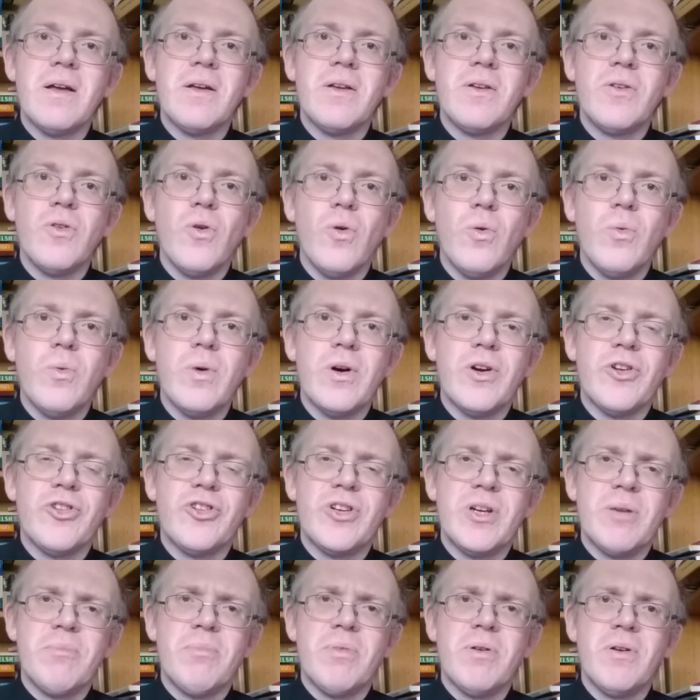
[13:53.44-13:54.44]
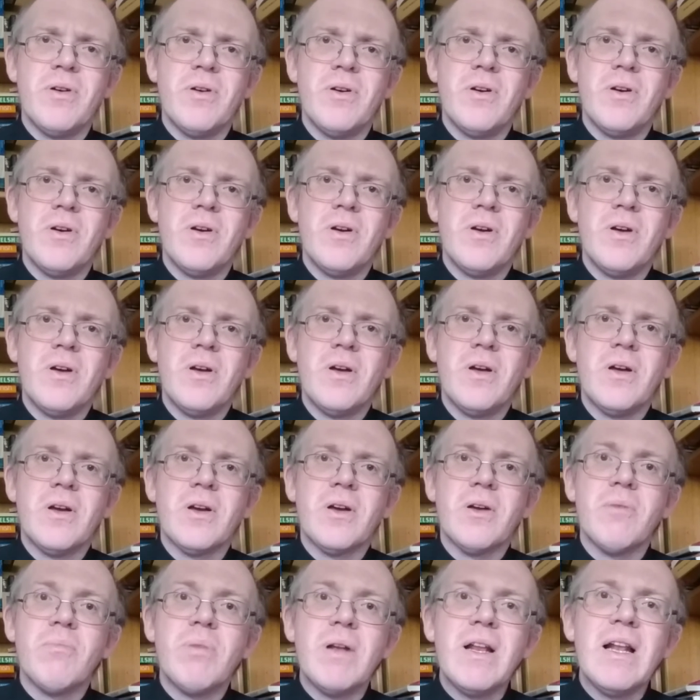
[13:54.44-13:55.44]
your worship
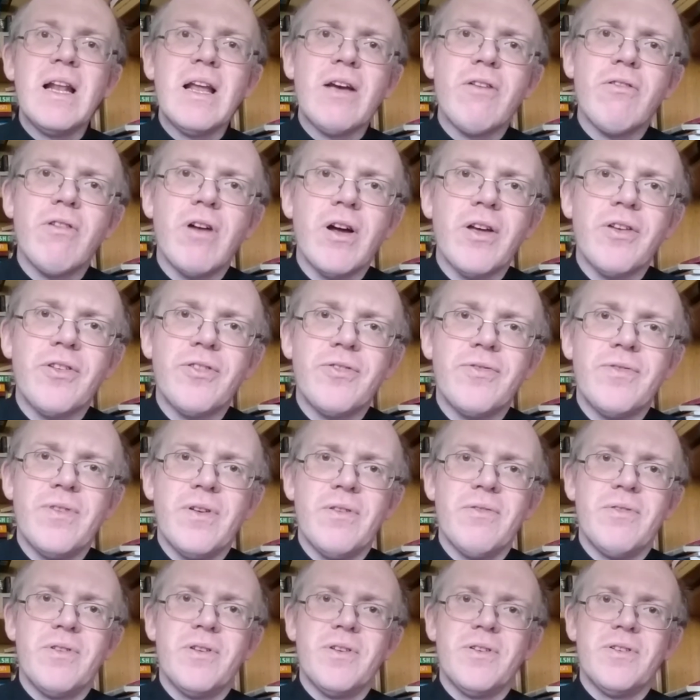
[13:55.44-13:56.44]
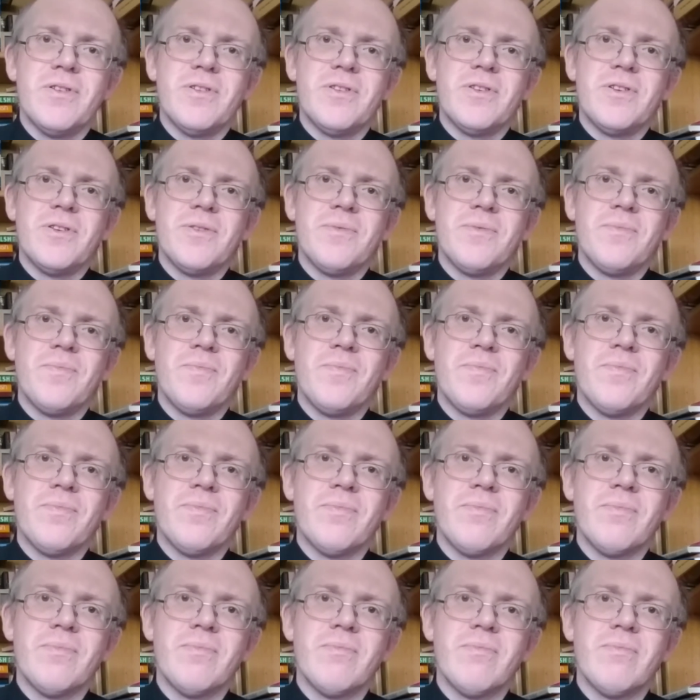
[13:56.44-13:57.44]
completely Christ-focused.
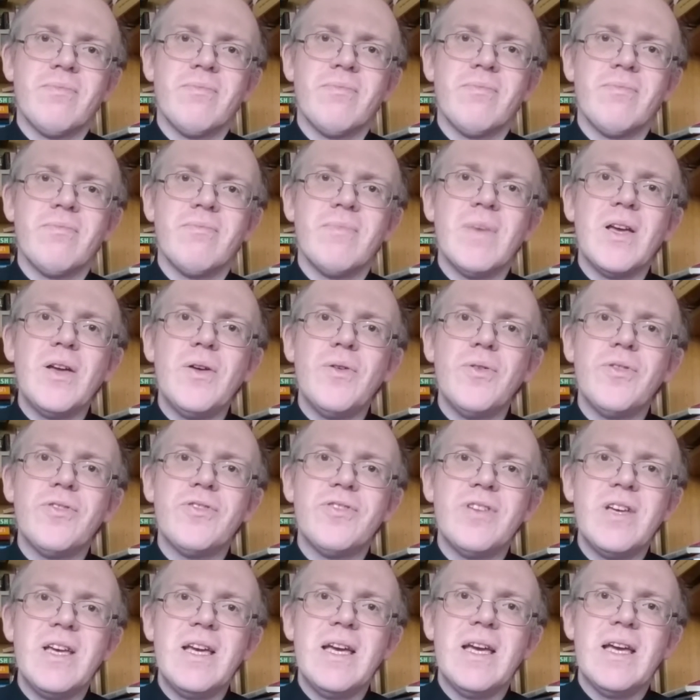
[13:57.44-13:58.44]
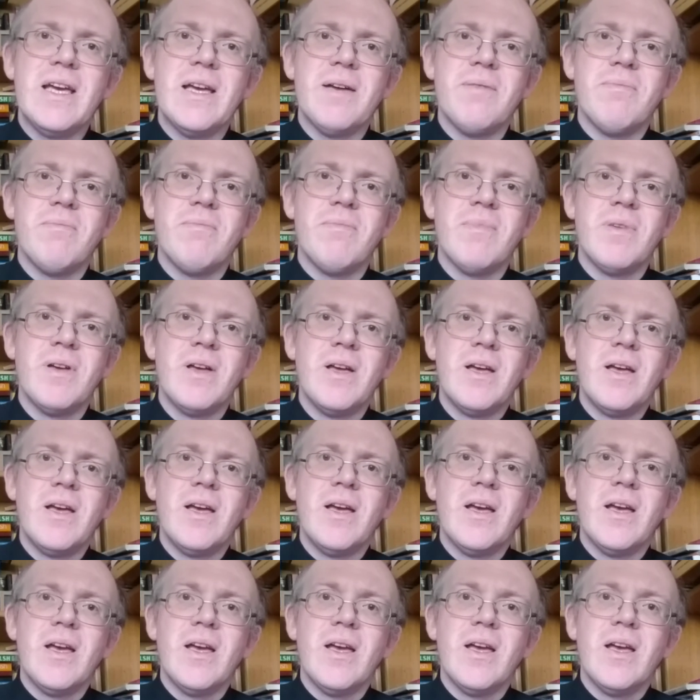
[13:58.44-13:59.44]
May you see him
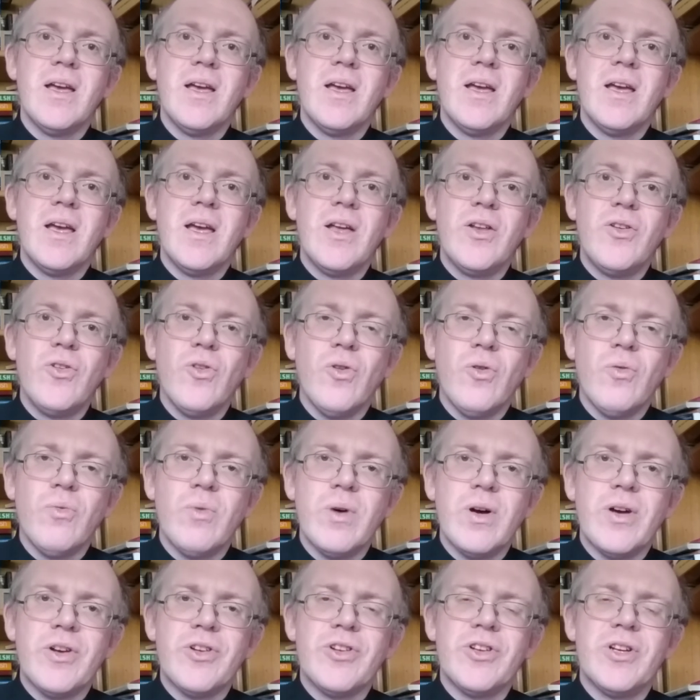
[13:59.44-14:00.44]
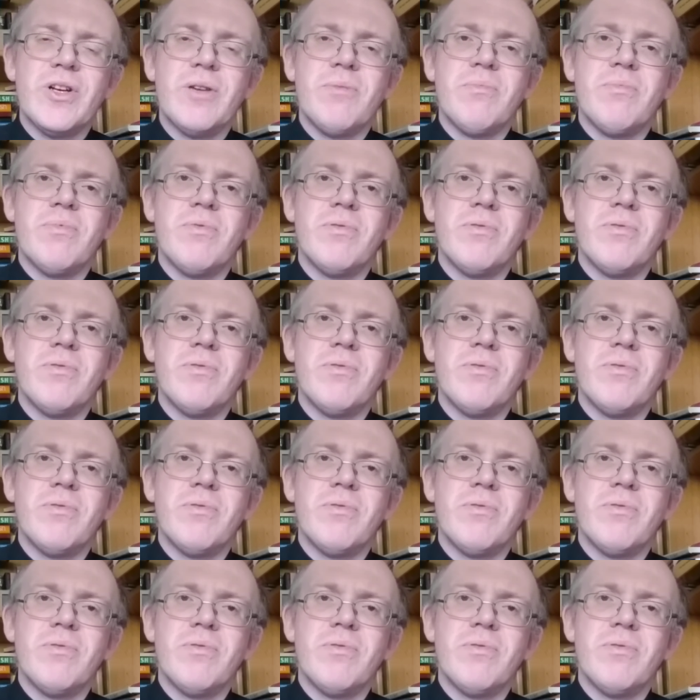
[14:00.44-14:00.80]
in your worship.